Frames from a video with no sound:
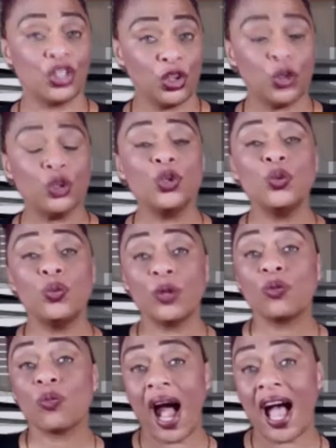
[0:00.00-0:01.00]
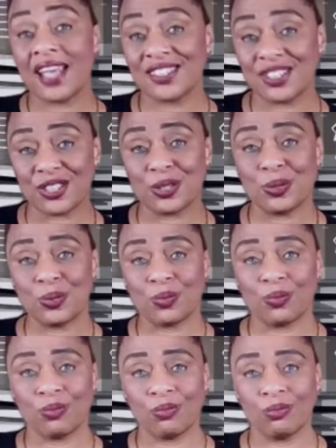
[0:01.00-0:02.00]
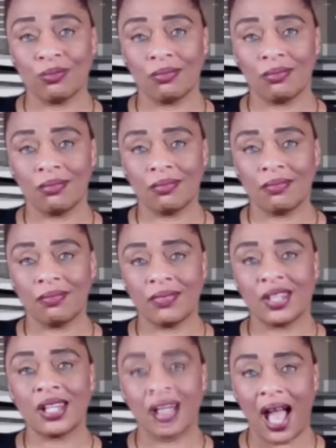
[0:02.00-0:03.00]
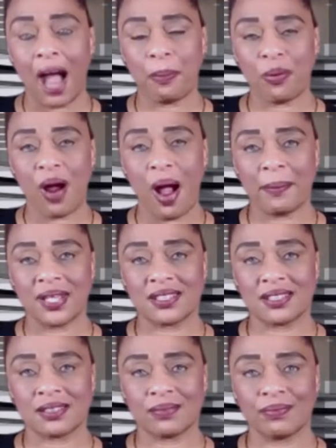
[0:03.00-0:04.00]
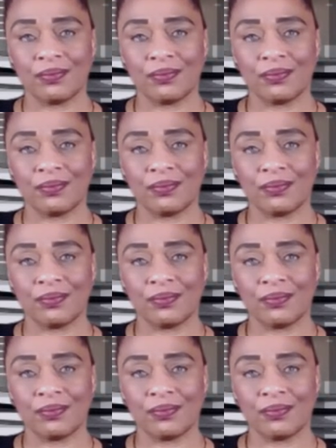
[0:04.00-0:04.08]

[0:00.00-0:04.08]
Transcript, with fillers: You will rise too. I promise.